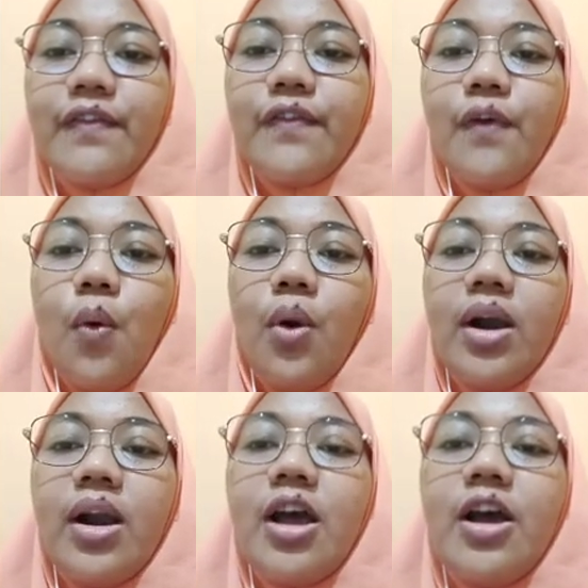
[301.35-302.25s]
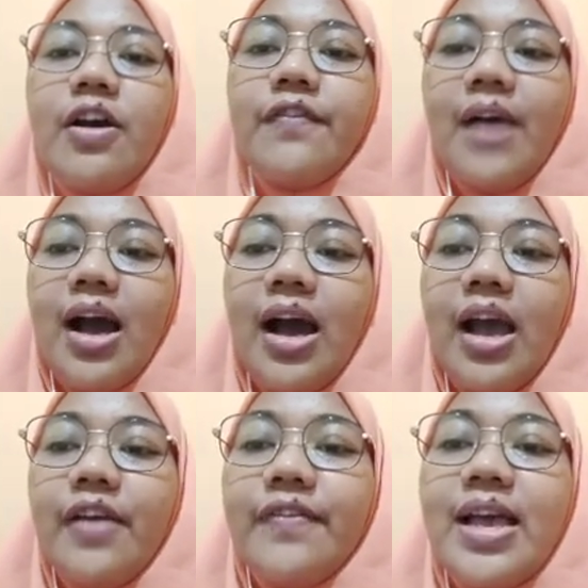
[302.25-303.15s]
4,
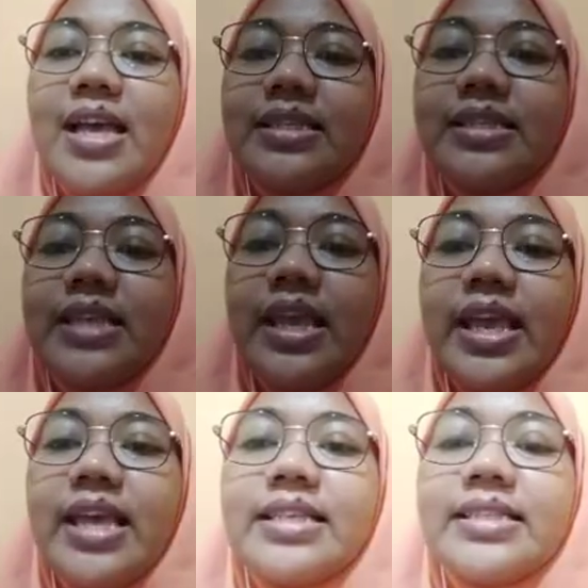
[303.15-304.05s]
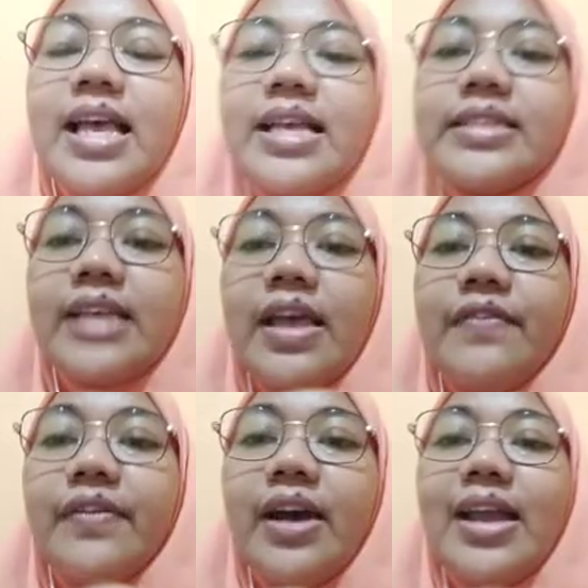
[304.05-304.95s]
5, 6,
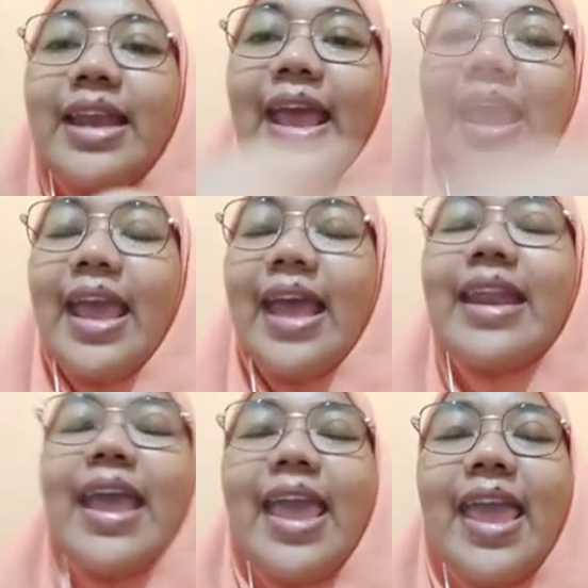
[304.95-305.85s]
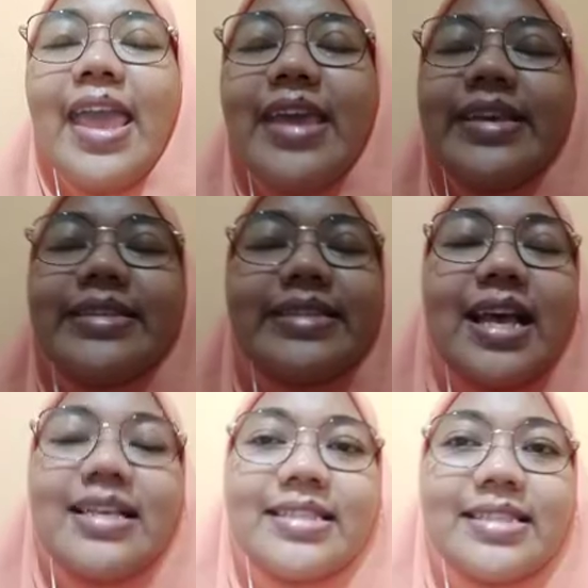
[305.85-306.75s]
7, and 8
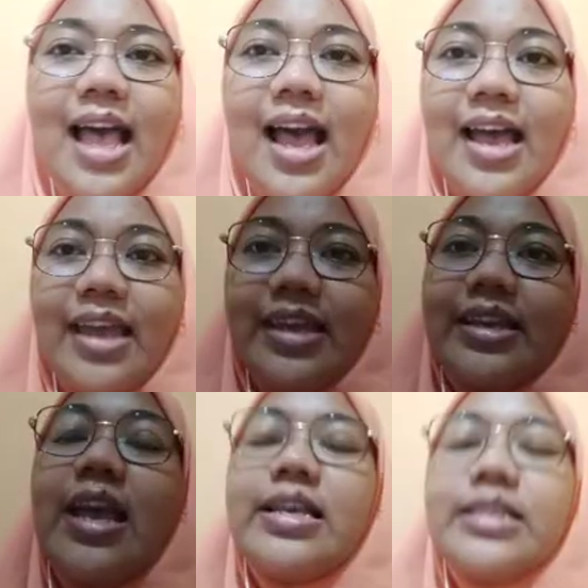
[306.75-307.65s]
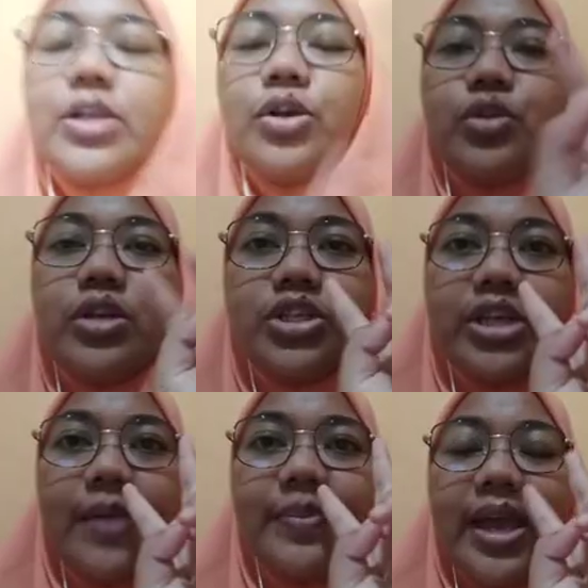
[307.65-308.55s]
sides. So to the
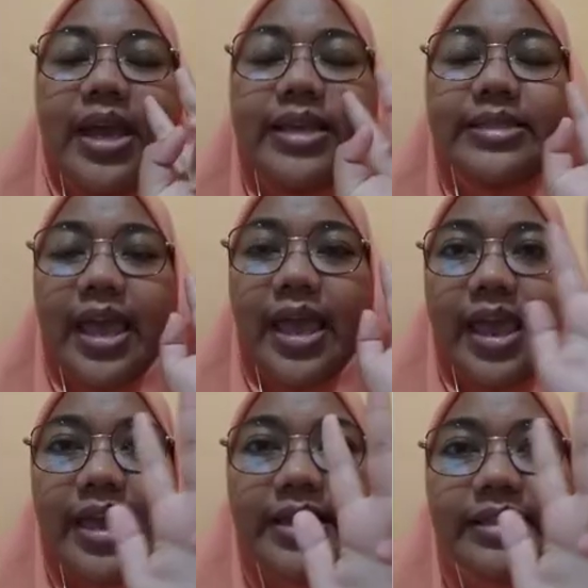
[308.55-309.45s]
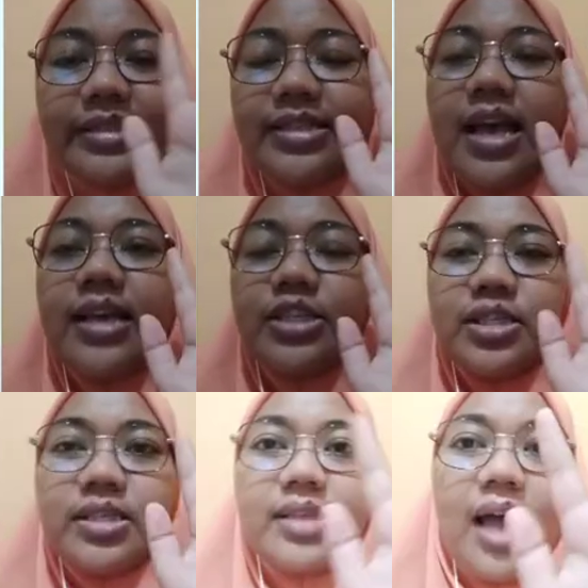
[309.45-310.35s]
shape that has 8
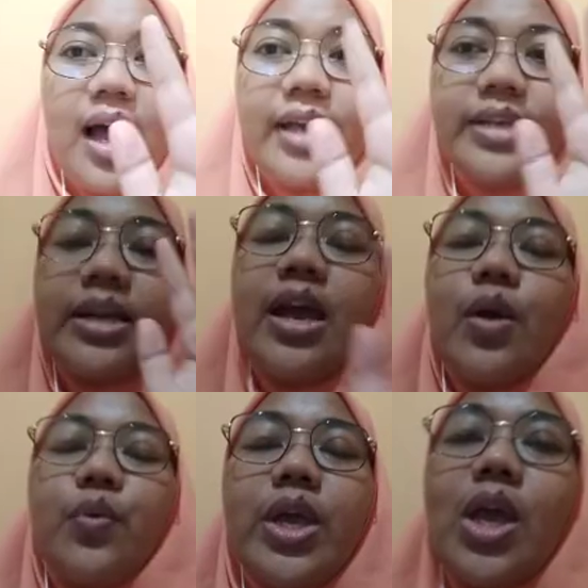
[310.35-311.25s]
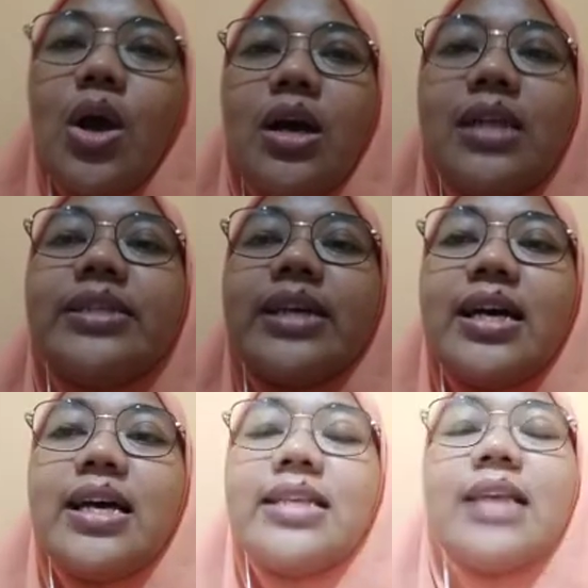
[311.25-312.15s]
sides, we called
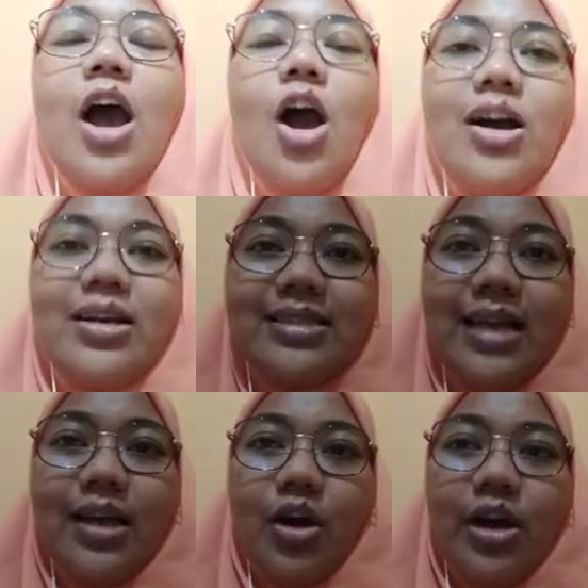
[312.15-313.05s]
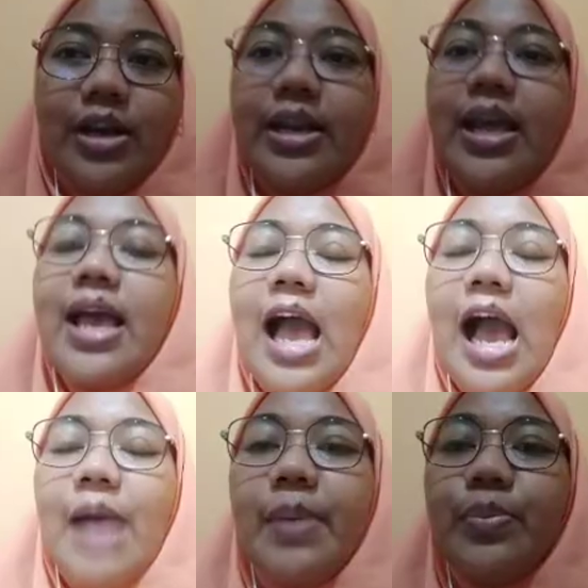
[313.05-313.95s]
as octagon.
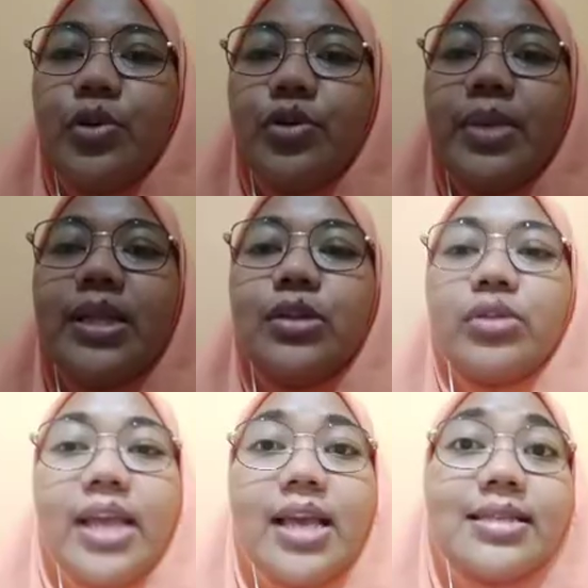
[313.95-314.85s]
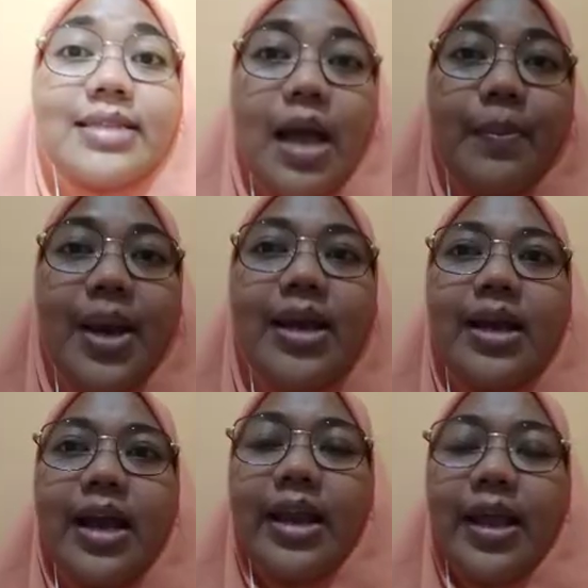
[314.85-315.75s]
Apapun bentuknya sama
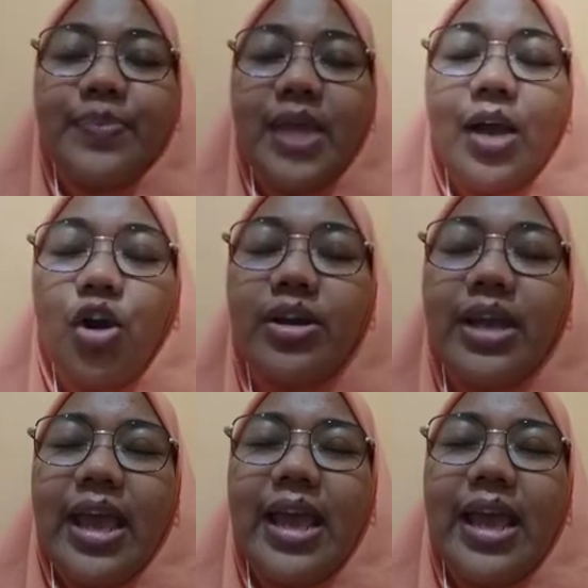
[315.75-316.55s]
dengan heksagon